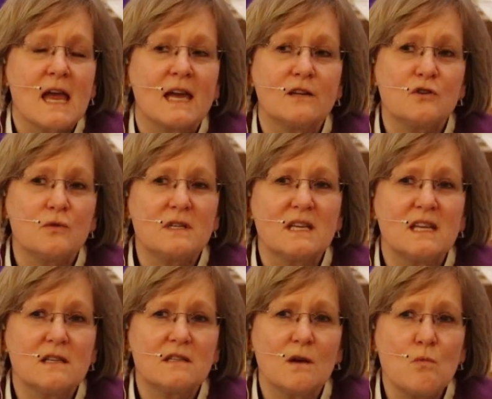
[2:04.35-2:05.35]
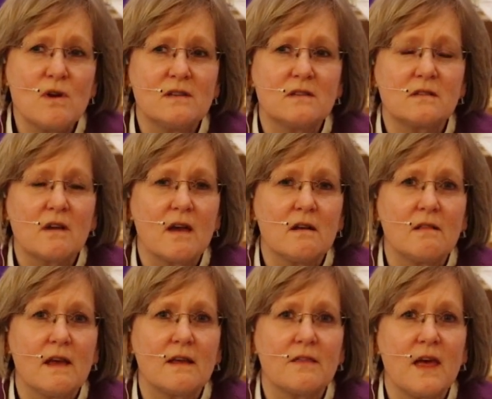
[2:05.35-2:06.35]
And so in some ways it's kind of
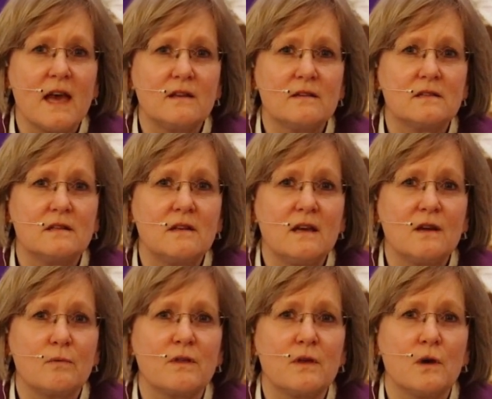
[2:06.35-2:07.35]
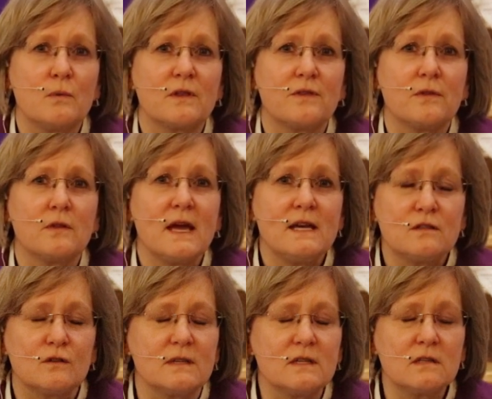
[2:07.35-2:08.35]
like that today with
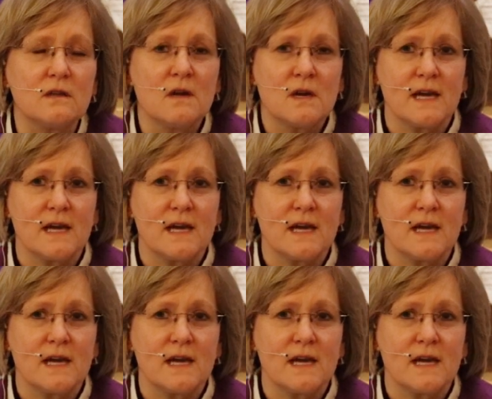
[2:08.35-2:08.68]
Lazarus.